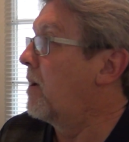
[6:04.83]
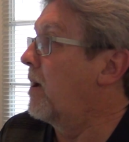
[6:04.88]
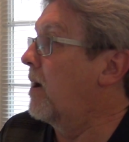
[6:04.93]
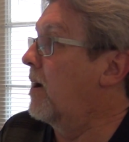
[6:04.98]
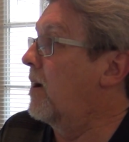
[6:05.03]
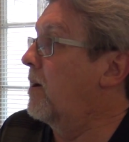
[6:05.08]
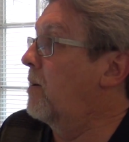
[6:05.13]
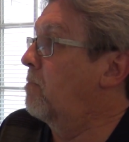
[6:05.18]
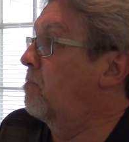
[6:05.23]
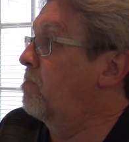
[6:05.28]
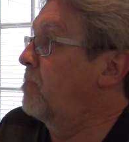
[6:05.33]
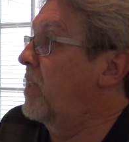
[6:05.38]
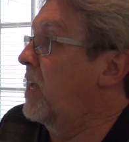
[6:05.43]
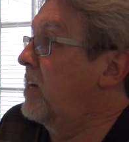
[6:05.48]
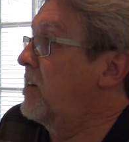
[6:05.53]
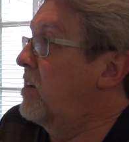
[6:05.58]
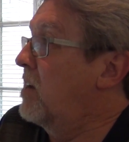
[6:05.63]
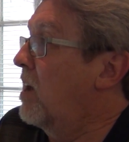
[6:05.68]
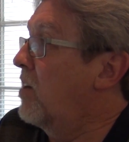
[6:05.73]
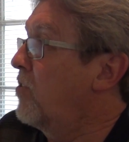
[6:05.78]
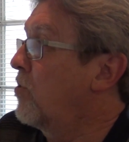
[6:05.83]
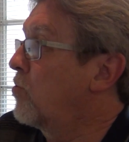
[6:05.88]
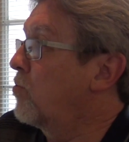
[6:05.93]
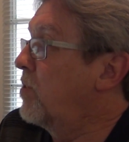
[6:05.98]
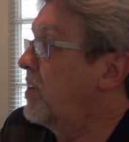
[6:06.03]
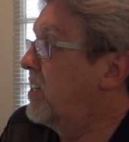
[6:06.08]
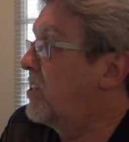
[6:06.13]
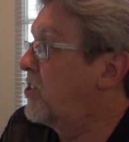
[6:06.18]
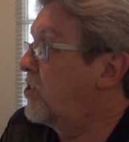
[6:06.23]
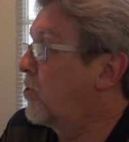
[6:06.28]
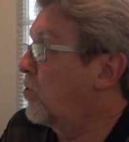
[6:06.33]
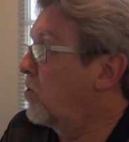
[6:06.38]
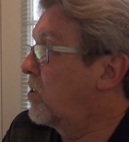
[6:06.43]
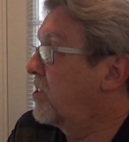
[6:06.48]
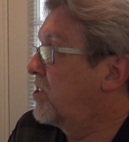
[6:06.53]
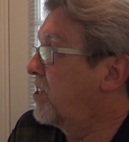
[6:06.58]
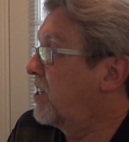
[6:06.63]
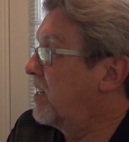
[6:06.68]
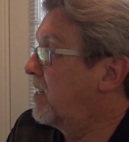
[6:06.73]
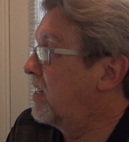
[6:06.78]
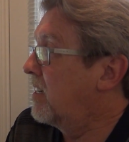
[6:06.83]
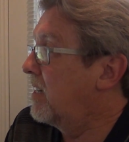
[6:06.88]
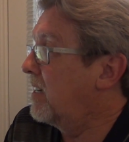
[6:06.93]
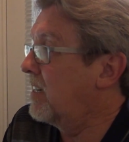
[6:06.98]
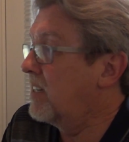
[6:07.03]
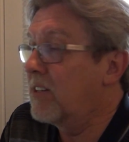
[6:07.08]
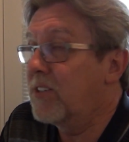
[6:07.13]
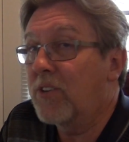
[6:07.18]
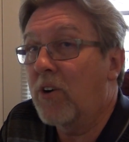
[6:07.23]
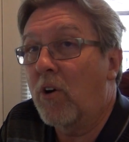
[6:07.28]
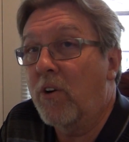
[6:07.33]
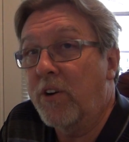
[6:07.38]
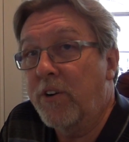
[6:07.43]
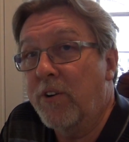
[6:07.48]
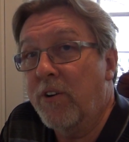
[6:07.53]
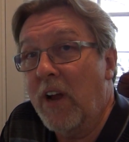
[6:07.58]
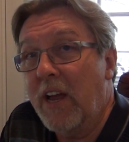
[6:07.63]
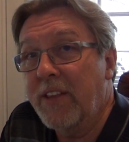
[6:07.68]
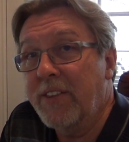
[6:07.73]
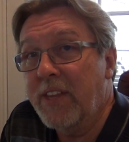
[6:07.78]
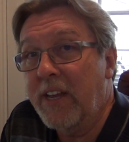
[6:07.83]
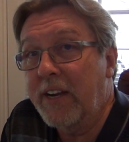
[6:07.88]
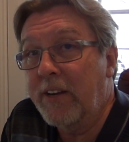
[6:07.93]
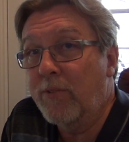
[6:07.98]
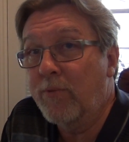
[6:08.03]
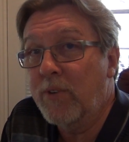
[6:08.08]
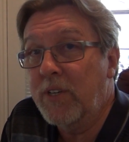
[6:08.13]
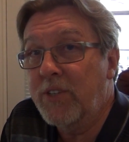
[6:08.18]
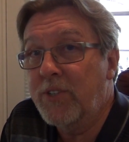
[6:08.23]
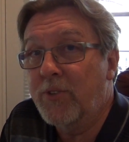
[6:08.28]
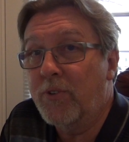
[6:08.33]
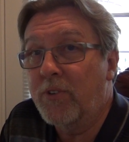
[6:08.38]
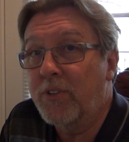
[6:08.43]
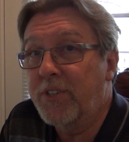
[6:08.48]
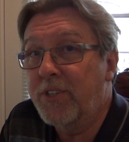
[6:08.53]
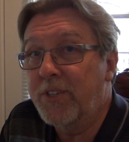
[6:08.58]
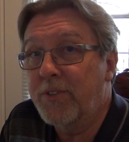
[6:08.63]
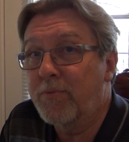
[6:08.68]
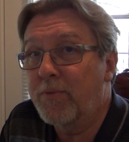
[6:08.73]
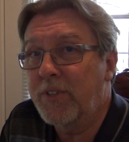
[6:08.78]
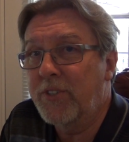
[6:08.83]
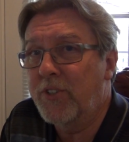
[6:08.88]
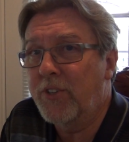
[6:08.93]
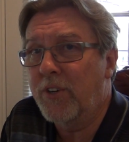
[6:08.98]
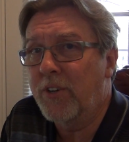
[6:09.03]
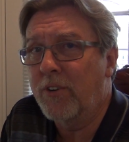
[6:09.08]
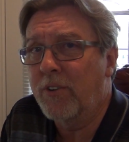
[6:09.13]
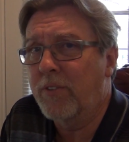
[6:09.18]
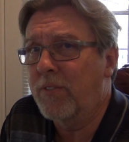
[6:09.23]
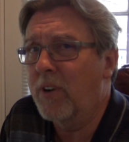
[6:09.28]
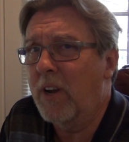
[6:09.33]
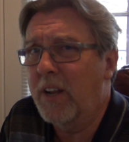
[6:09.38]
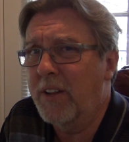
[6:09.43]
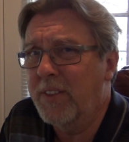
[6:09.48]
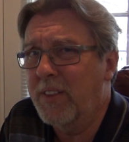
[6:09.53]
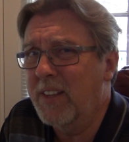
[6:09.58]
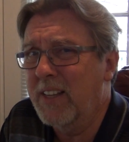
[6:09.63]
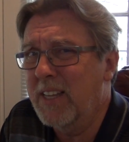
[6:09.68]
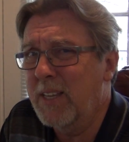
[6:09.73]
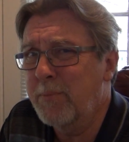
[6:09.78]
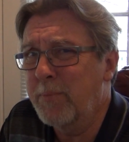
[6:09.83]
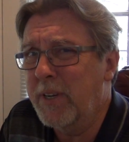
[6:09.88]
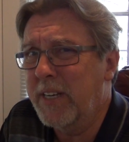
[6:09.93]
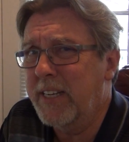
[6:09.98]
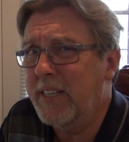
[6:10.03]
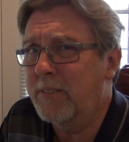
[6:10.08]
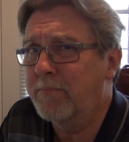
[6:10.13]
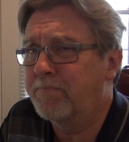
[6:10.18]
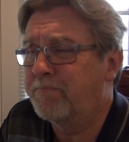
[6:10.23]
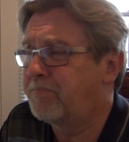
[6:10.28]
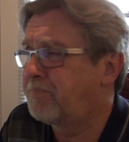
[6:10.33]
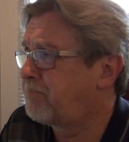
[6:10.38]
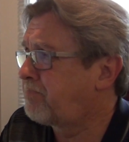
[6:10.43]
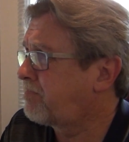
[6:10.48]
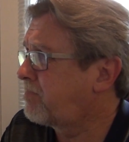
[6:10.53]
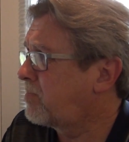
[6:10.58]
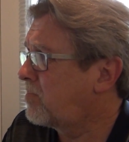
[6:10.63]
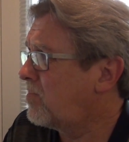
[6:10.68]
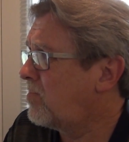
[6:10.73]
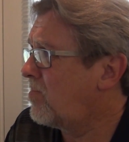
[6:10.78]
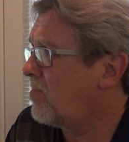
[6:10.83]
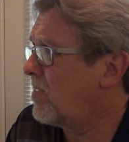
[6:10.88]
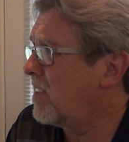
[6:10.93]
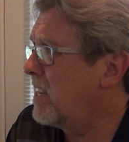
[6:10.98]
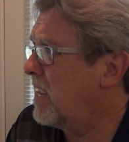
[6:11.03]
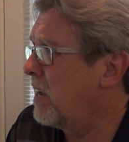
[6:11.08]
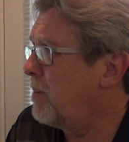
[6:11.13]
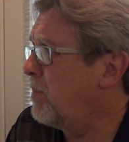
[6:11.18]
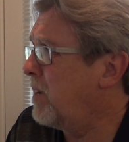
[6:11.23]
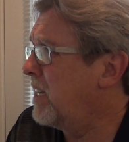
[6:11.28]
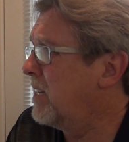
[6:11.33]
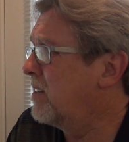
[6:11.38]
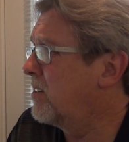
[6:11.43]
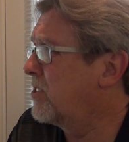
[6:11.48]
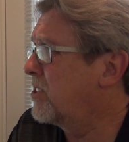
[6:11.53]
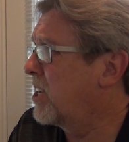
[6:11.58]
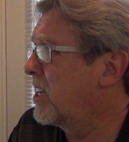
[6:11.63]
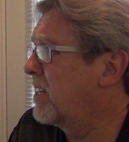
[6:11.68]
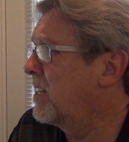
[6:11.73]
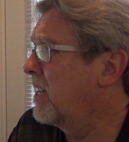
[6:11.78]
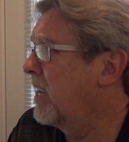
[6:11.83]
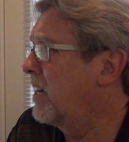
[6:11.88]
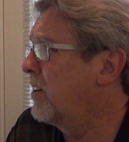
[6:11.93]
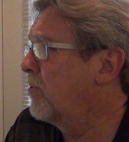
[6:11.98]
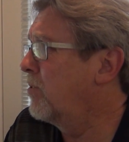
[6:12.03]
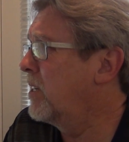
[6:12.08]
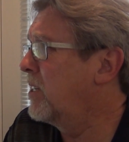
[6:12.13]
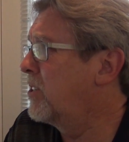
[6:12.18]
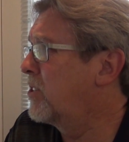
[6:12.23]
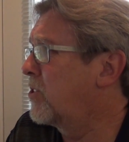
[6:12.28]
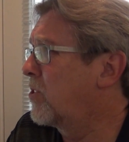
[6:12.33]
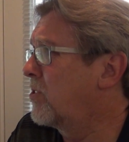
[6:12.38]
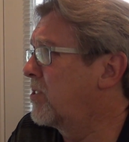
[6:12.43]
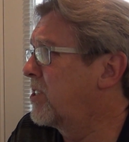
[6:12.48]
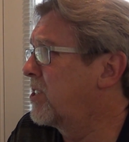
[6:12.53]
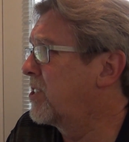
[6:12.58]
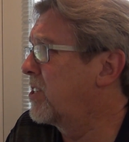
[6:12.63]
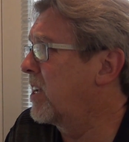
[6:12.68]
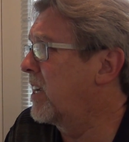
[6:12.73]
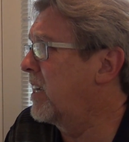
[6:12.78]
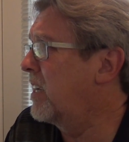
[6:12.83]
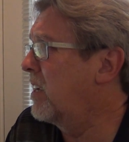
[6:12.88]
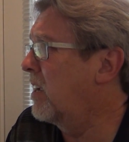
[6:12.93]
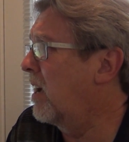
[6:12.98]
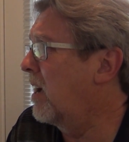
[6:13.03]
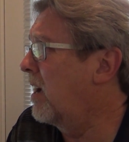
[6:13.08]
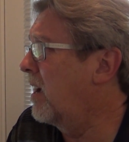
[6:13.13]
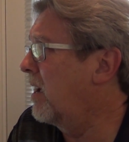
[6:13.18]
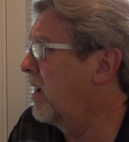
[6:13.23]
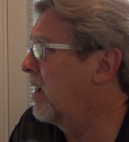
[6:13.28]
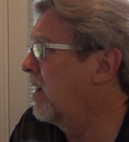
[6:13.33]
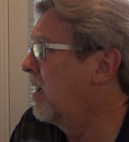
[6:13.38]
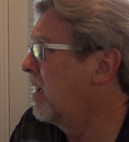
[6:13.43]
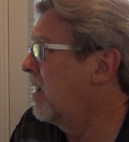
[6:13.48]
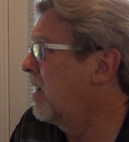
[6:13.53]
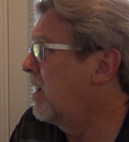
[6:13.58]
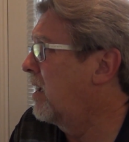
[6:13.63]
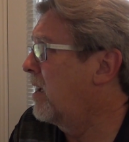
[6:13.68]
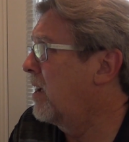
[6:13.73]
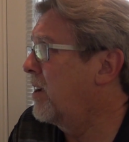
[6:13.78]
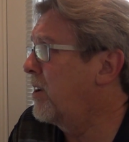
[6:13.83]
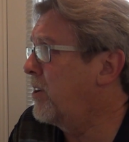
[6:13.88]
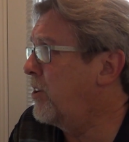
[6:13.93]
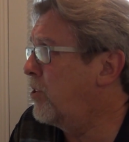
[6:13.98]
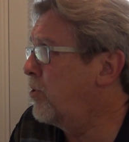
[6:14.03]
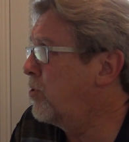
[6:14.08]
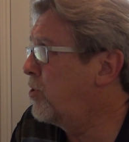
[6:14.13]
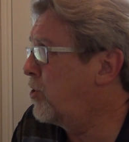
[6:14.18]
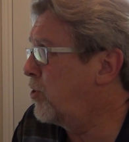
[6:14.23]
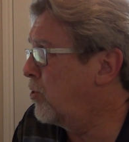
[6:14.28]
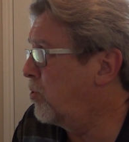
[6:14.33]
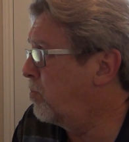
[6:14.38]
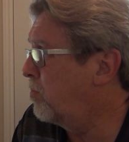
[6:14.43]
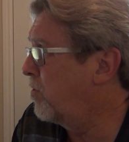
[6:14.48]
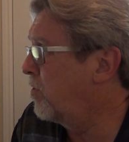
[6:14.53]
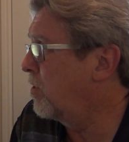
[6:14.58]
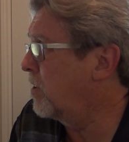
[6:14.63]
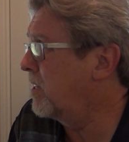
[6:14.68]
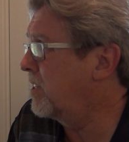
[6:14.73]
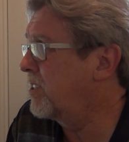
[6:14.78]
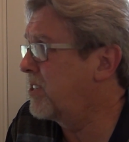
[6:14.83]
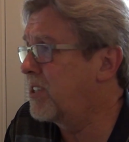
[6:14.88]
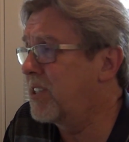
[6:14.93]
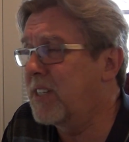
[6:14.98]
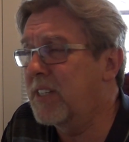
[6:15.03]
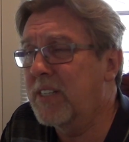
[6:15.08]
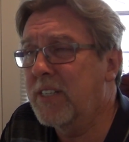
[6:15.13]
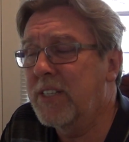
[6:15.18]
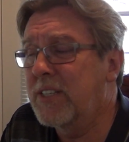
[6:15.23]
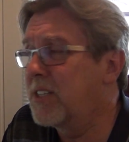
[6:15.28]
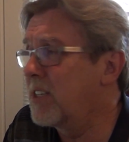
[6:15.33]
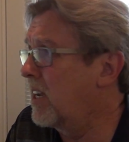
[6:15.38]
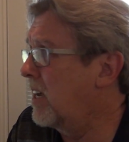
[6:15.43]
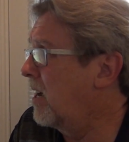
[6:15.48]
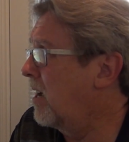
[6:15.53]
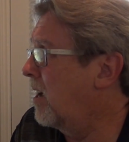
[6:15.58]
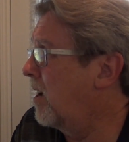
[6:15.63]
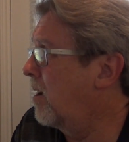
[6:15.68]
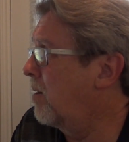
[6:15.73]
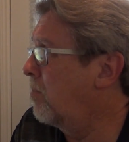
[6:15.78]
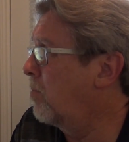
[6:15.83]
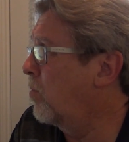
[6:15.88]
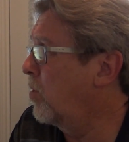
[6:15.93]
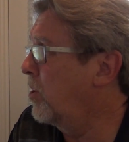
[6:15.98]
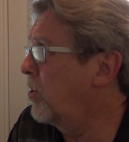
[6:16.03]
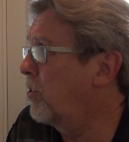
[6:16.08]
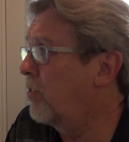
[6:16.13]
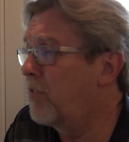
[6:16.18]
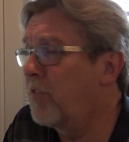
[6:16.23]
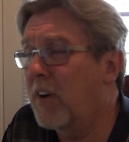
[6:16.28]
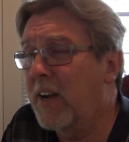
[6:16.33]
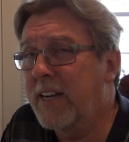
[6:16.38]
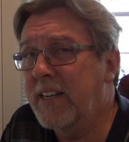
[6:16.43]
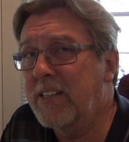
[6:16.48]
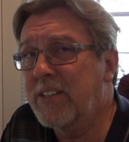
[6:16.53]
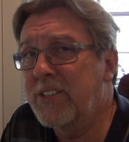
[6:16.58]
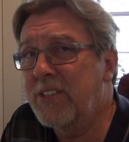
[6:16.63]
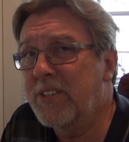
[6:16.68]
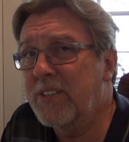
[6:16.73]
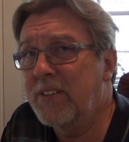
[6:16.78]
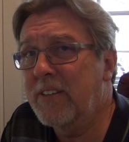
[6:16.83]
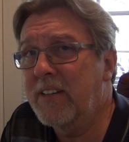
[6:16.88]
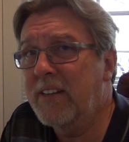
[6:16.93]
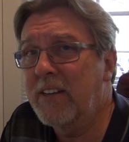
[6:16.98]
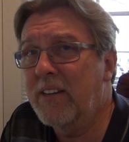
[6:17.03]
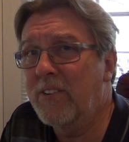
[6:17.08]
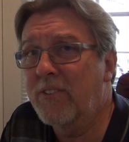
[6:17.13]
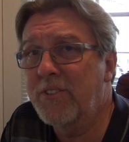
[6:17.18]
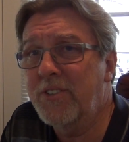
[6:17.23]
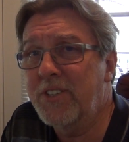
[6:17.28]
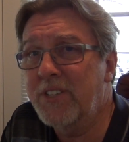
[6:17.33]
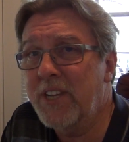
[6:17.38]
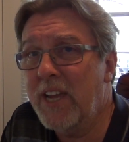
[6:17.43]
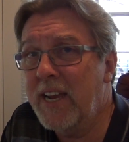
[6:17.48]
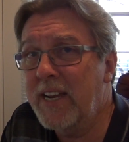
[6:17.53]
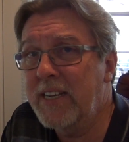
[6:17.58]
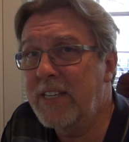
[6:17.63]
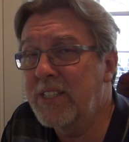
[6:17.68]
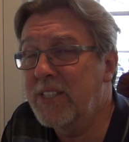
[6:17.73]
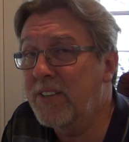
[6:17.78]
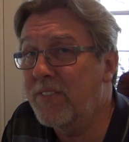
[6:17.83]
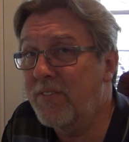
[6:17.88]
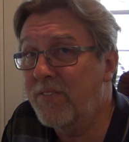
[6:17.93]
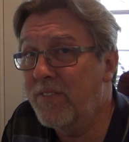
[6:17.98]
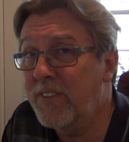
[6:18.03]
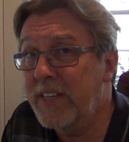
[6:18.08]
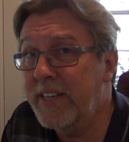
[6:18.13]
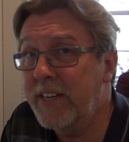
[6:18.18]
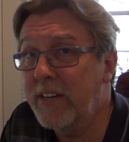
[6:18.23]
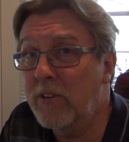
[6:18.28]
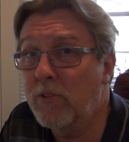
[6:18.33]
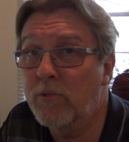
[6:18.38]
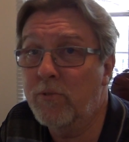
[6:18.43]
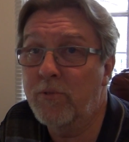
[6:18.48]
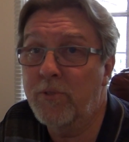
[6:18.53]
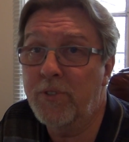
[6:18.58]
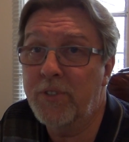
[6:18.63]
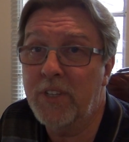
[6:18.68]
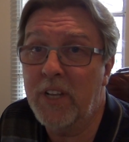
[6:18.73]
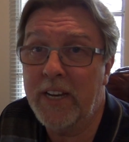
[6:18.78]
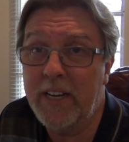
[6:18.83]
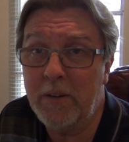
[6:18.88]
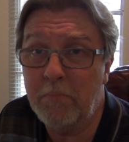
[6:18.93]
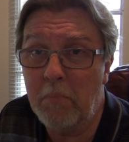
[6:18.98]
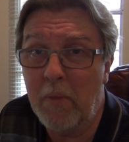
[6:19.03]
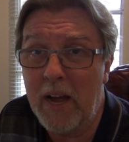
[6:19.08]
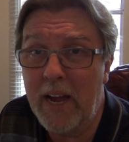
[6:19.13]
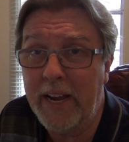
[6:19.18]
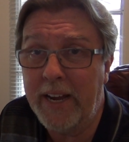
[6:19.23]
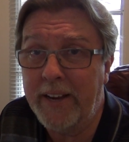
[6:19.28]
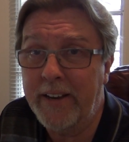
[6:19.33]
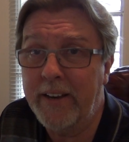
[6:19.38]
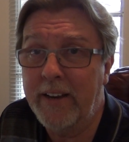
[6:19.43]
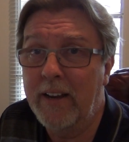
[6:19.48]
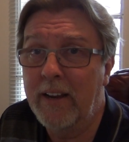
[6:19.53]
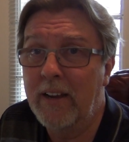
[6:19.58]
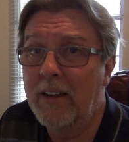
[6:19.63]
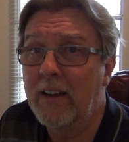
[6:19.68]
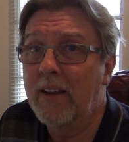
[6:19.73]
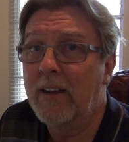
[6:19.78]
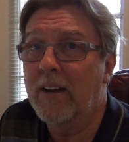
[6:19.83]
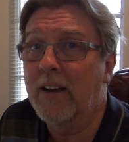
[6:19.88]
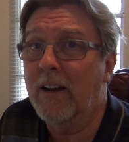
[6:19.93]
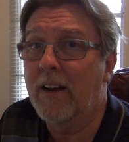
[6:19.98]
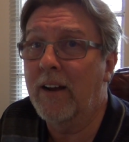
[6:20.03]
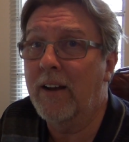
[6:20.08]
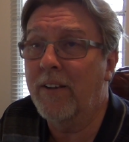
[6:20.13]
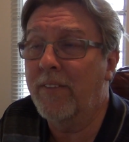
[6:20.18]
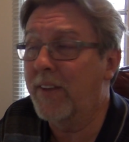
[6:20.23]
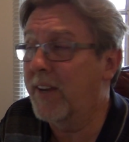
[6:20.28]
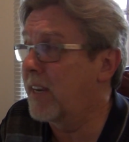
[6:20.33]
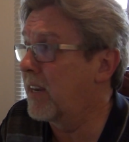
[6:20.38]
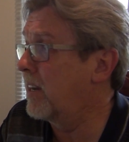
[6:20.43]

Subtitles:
Another resource are your online resources, which are unlimited. I mean, there's online resources like YouTube, for instance, where you'll find sites and videos like mine that